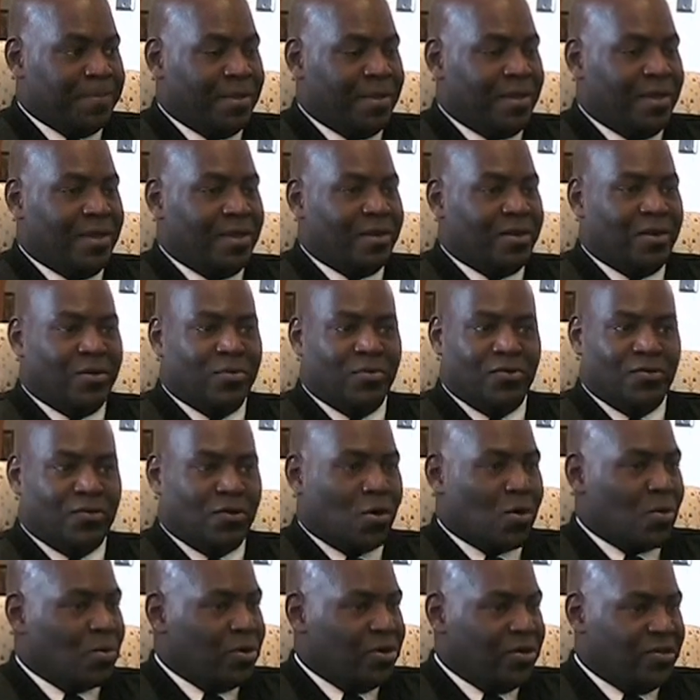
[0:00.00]
And there were
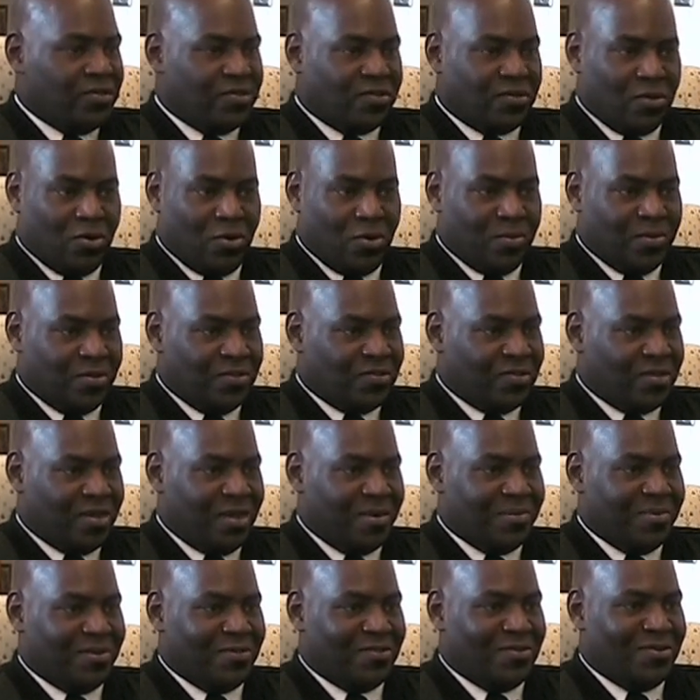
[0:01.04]
always home
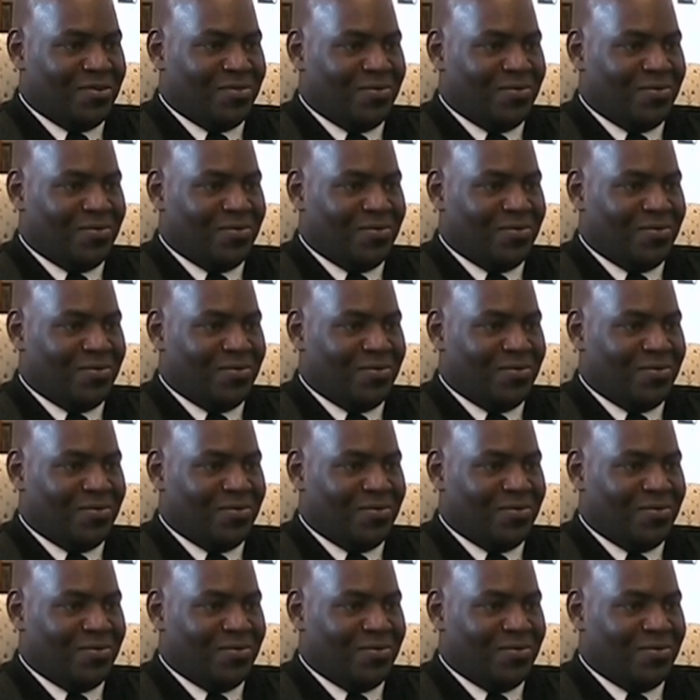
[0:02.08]
assignments.